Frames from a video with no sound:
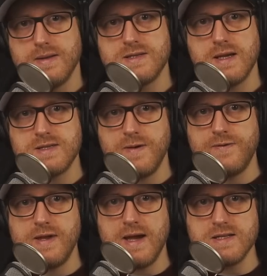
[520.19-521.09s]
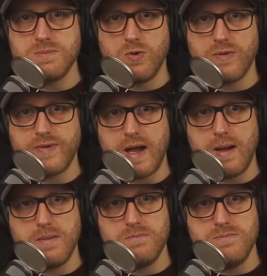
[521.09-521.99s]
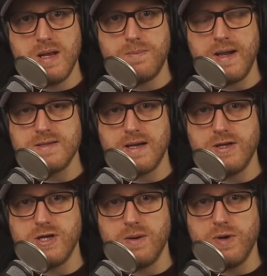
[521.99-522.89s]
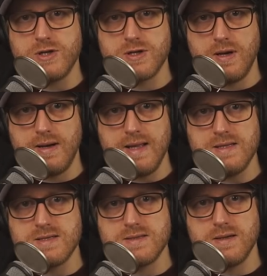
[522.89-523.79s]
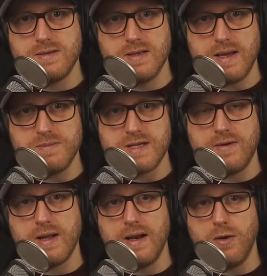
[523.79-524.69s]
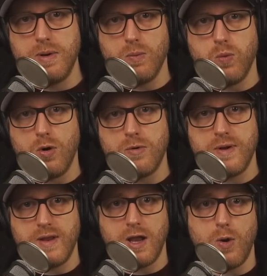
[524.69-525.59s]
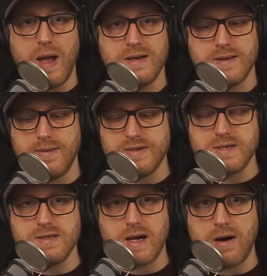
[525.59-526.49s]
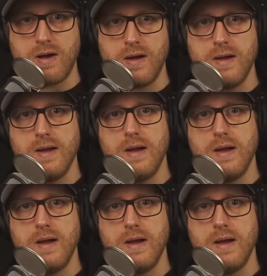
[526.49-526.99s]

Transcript: The 650 has more of that mid bass energy, which leads to them sounding a little bit warmer in the low end than the Sundara.